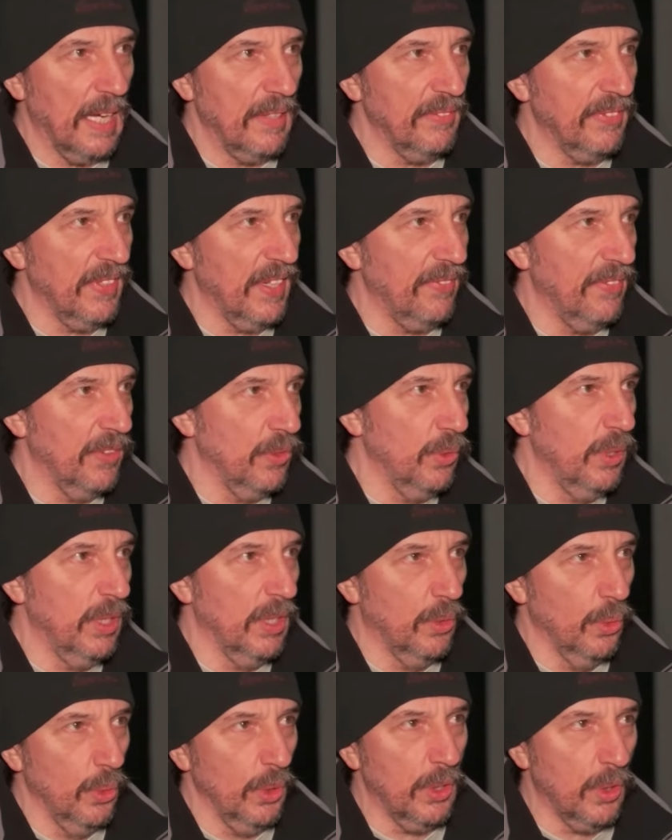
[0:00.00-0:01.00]
absolutely
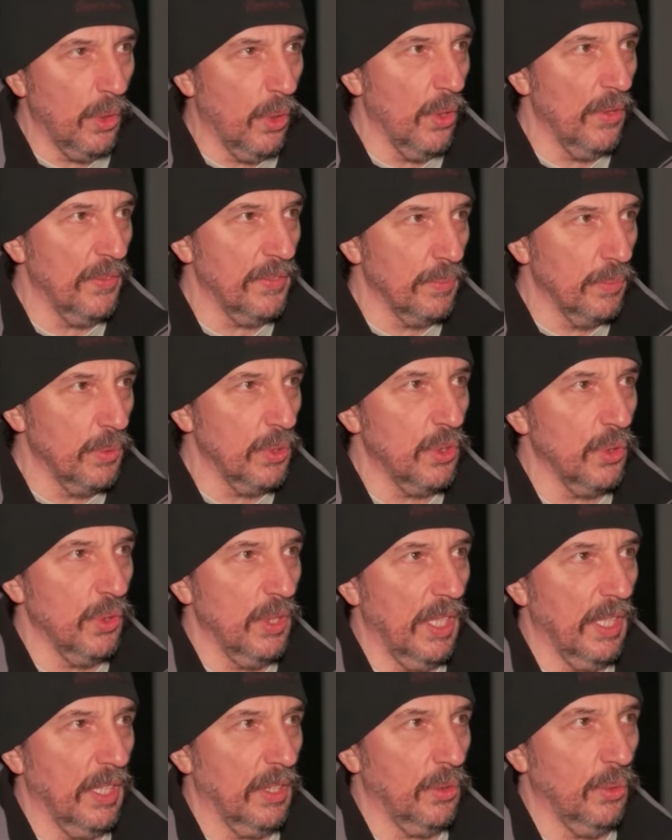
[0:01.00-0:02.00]
aware of that
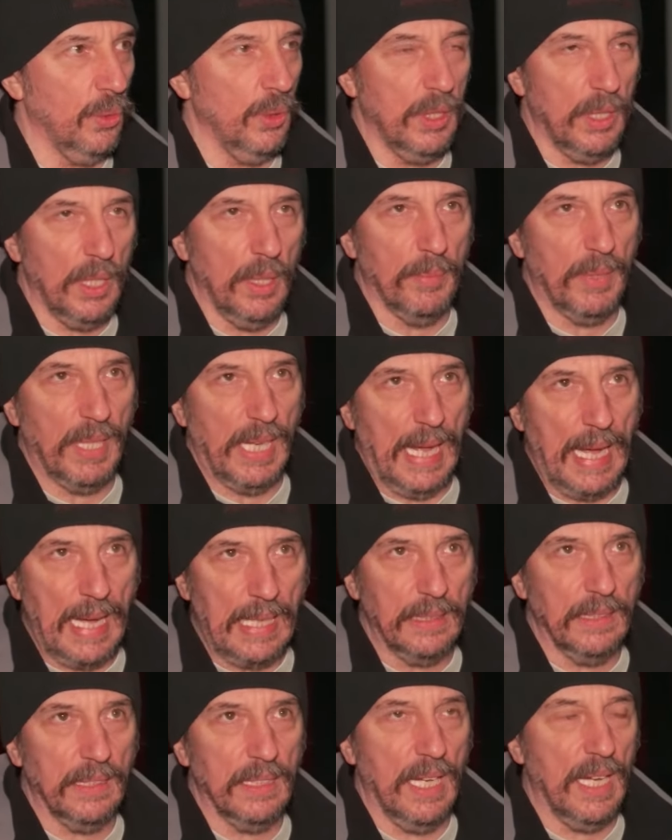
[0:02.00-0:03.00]
as you walk
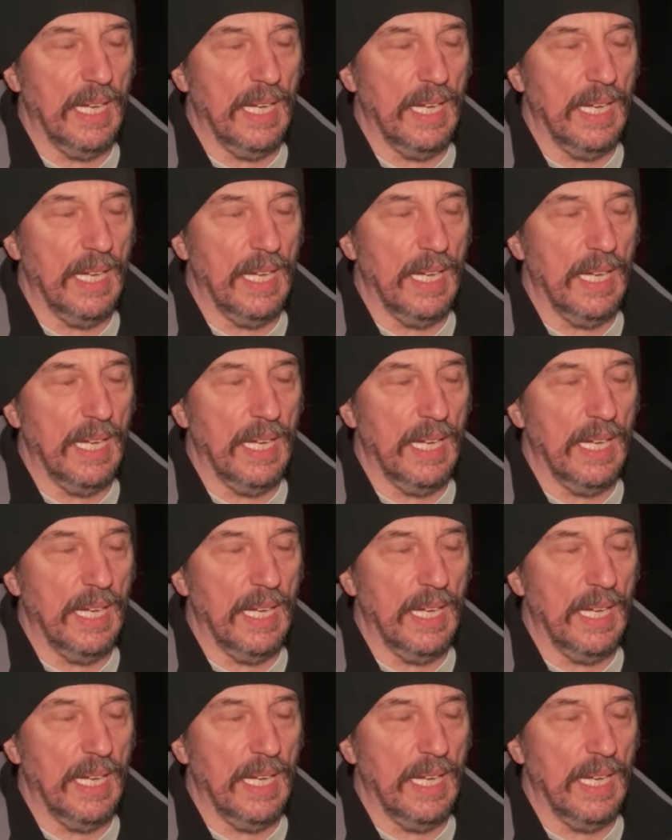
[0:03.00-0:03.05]
through.